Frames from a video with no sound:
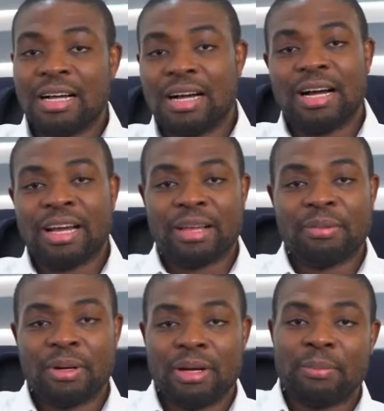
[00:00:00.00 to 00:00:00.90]
Hi,
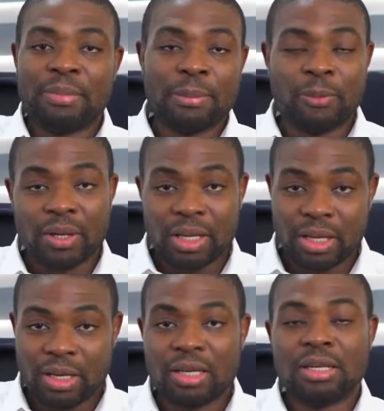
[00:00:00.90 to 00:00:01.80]
Babawande
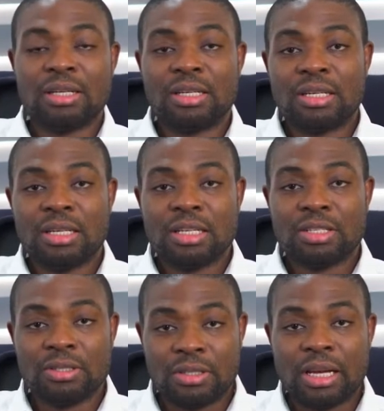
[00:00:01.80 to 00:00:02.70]
here.
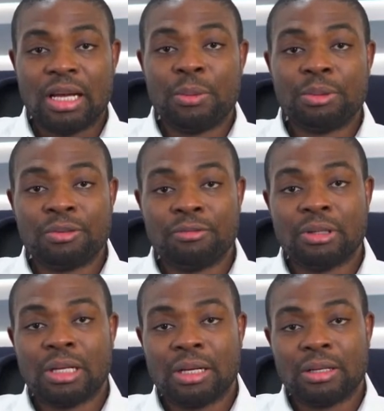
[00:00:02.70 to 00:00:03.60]
Today we'll
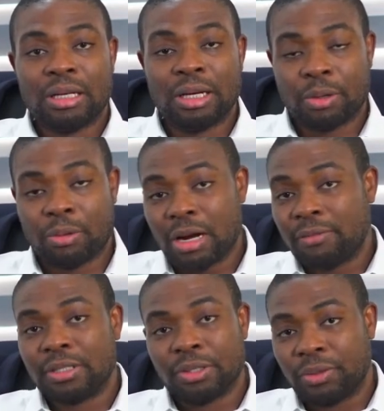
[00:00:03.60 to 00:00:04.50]
reveal our
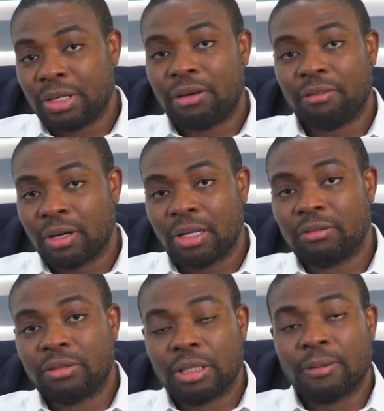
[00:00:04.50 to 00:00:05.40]
aircraft in Green Africa
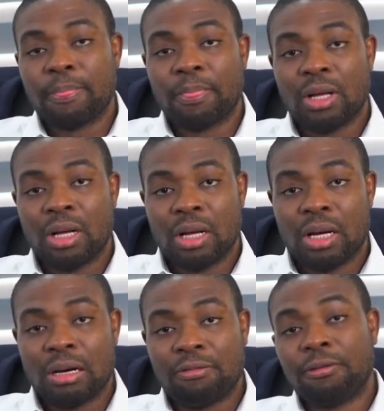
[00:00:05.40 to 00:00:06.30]
livery.
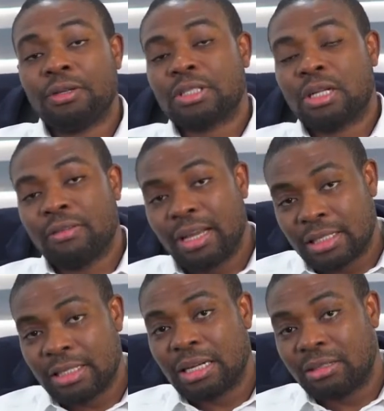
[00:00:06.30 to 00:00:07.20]
Our first set of
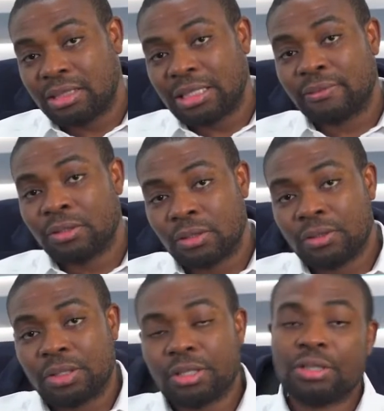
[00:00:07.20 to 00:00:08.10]
ATR
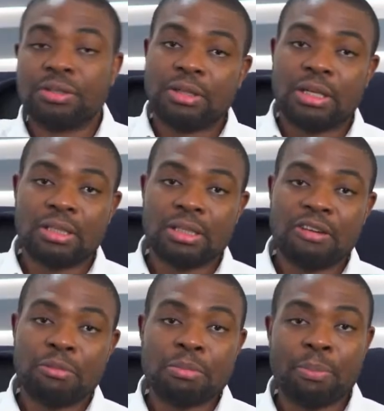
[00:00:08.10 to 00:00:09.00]
72-600s
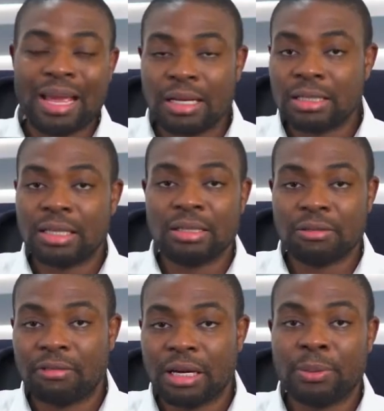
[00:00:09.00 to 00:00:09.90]
have been painted in
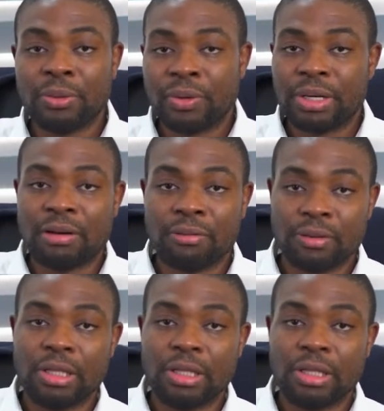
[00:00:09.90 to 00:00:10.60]
the vibrant Green Africa